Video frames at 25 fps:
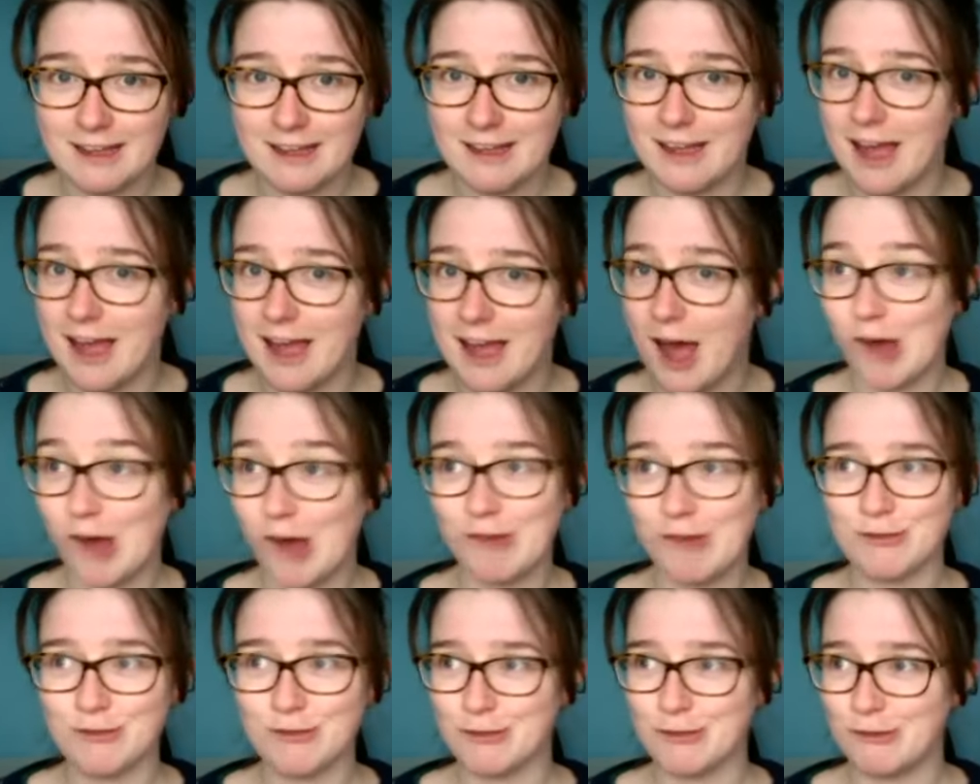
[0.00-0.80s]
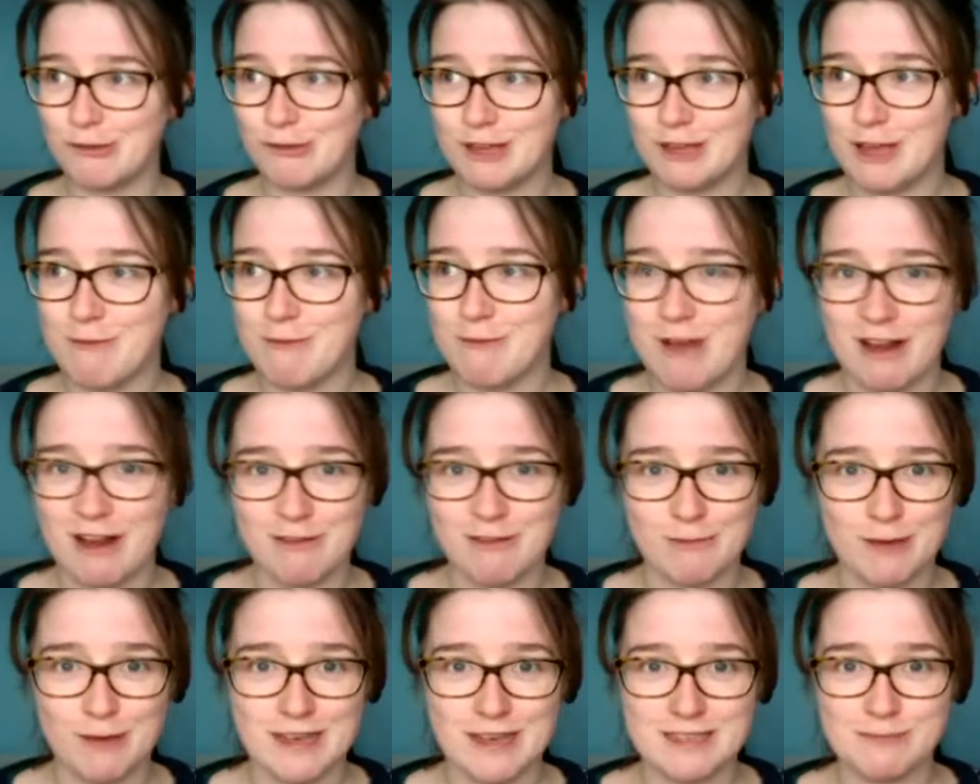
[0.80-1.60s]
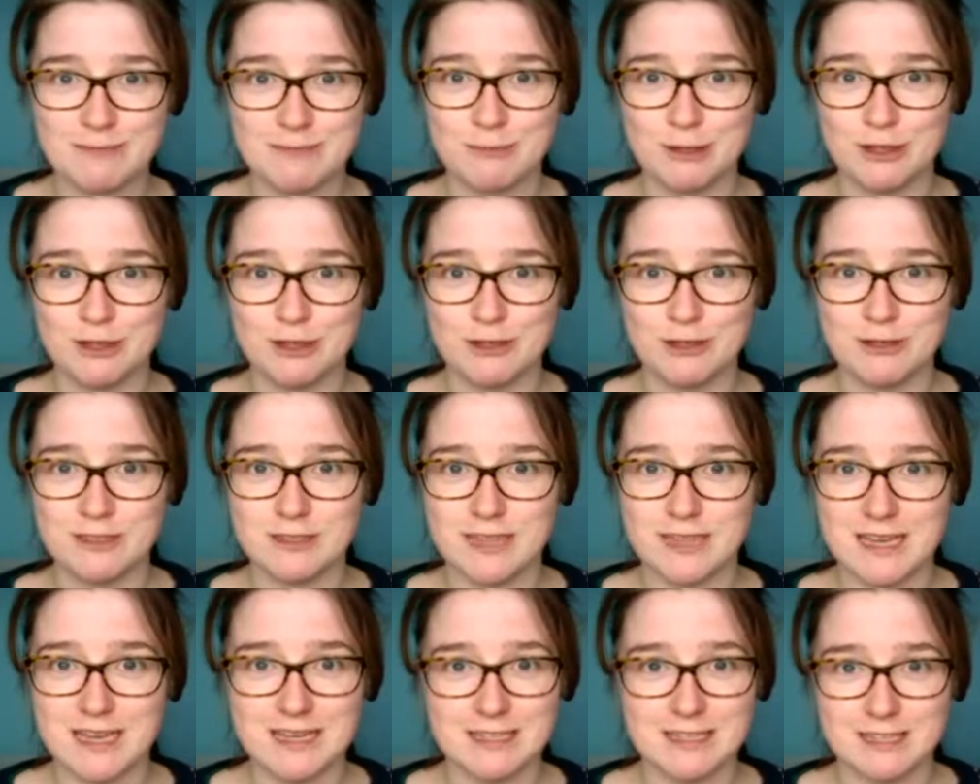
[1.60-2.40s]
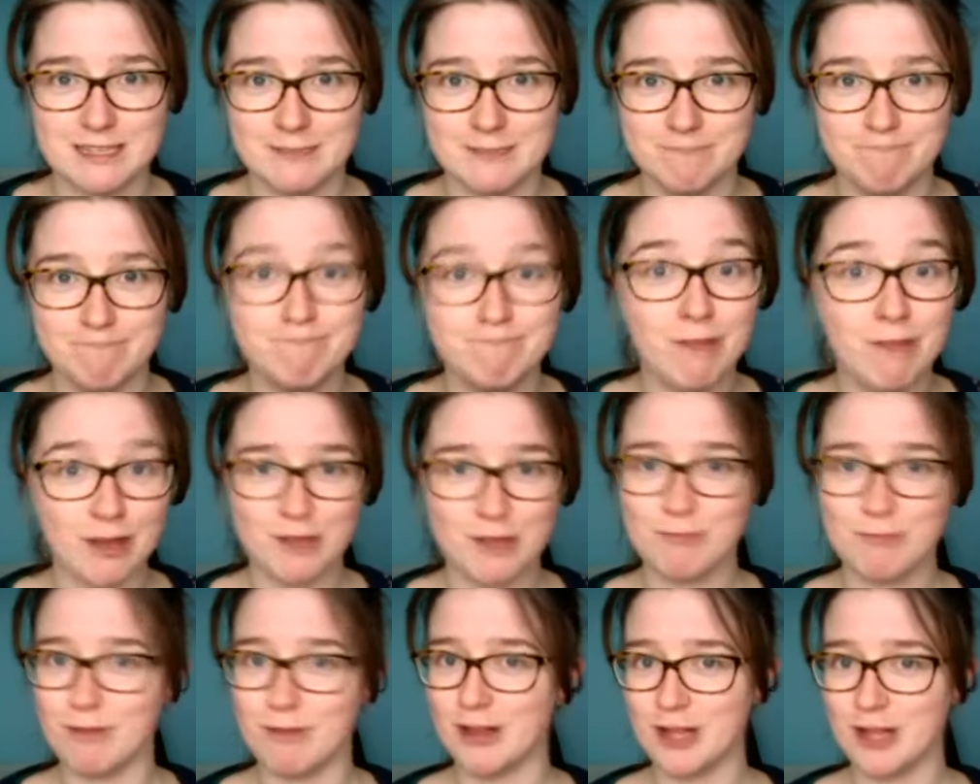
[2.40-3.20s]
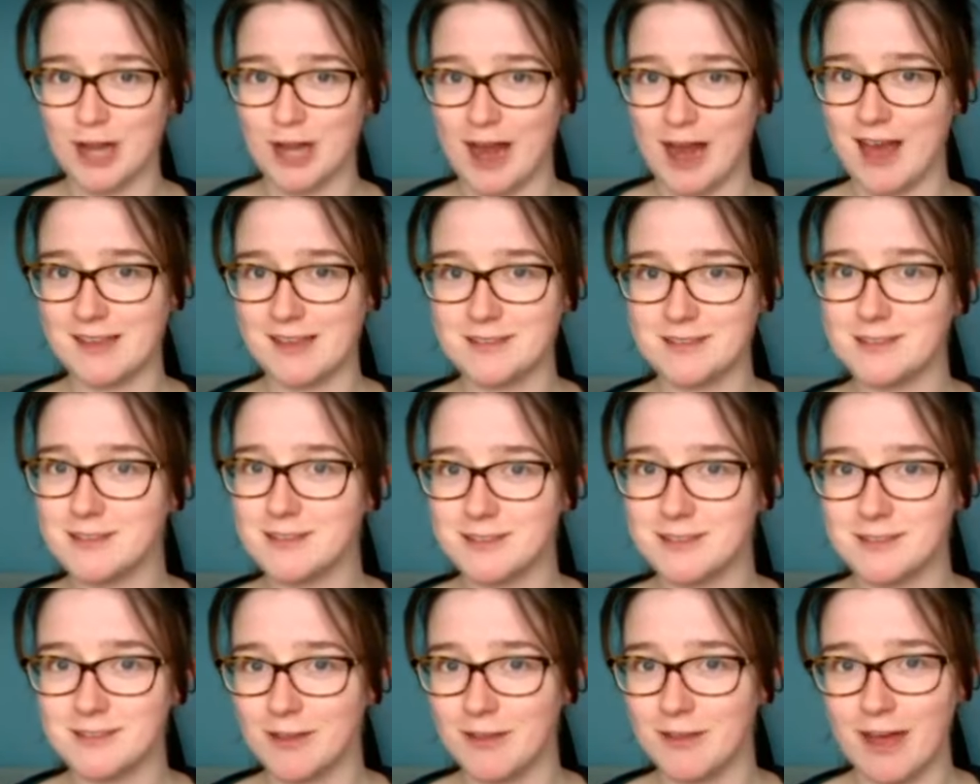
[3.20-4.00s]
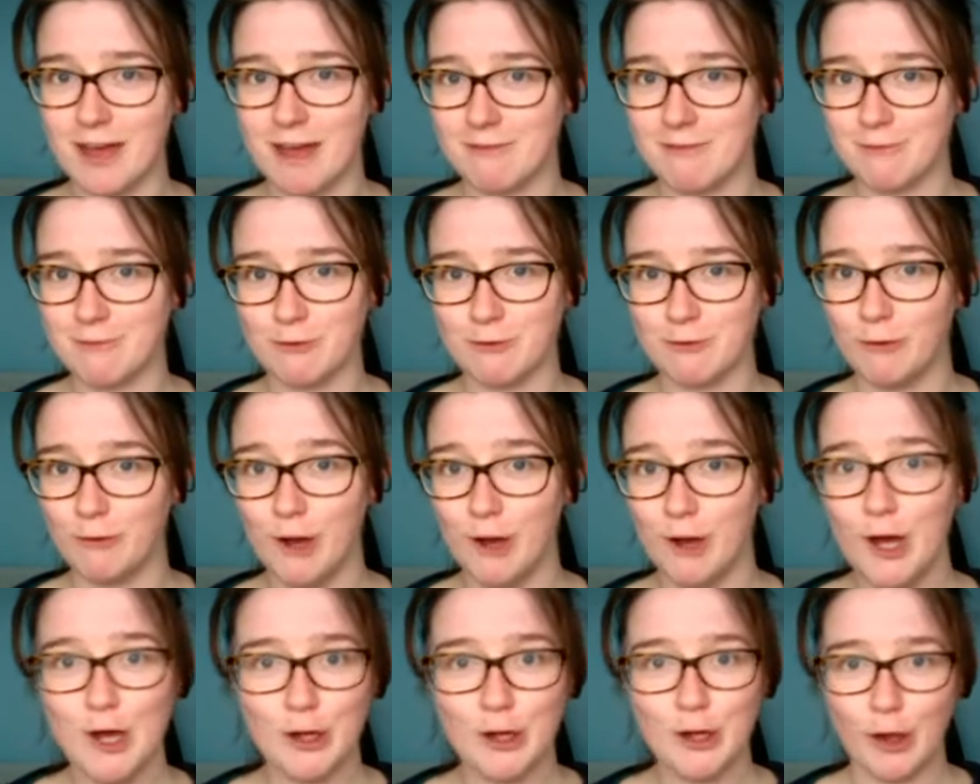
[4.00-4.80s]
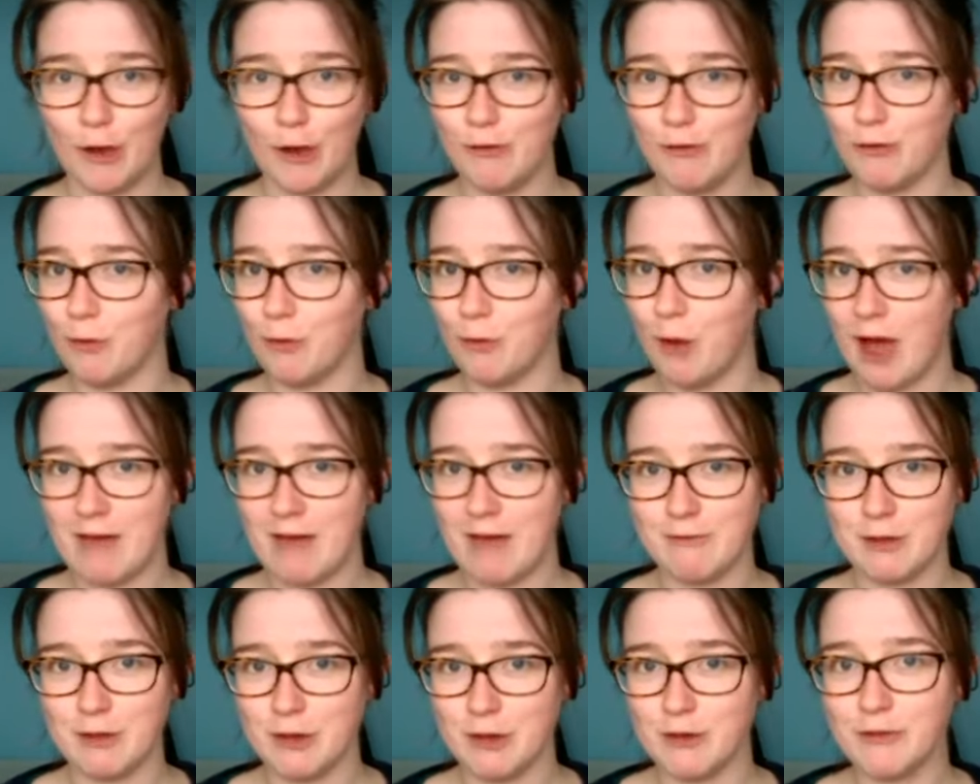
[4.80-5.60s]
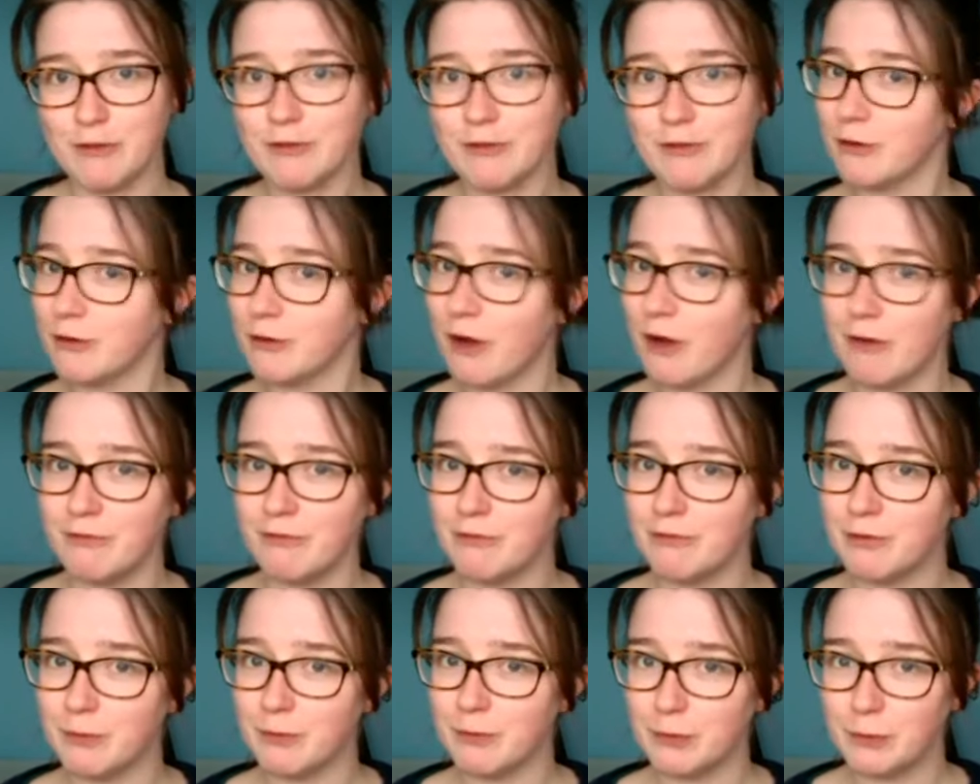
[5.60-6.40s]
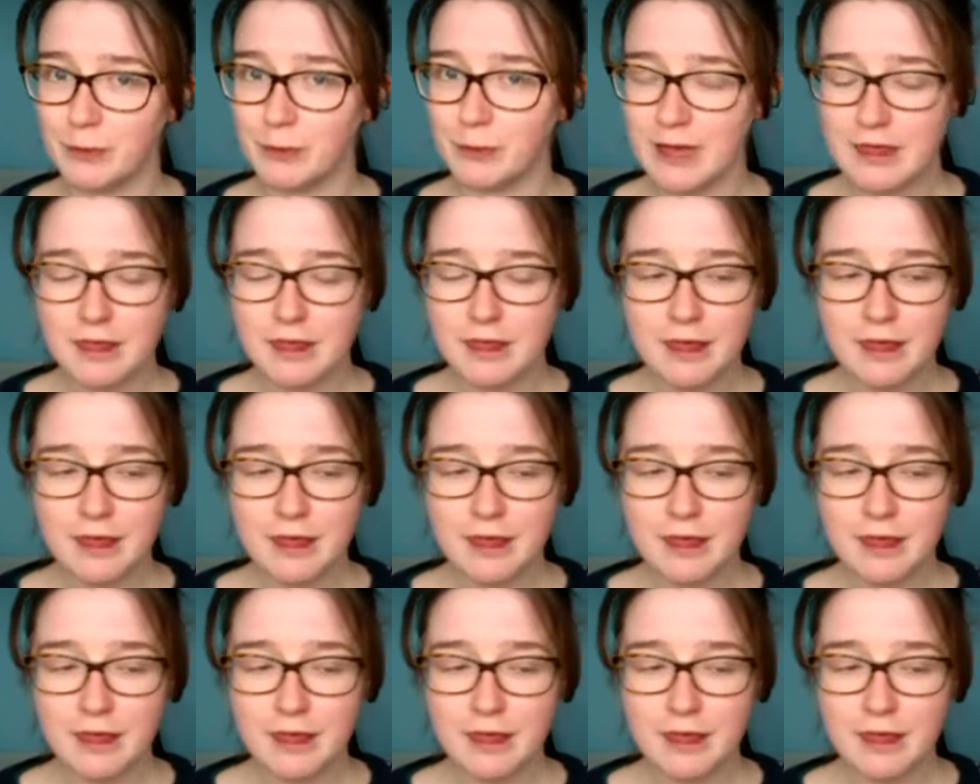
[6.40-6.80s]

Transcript: overall the amount of waste produced is much, much less. So therefore, go for whatever you feel comfortable with.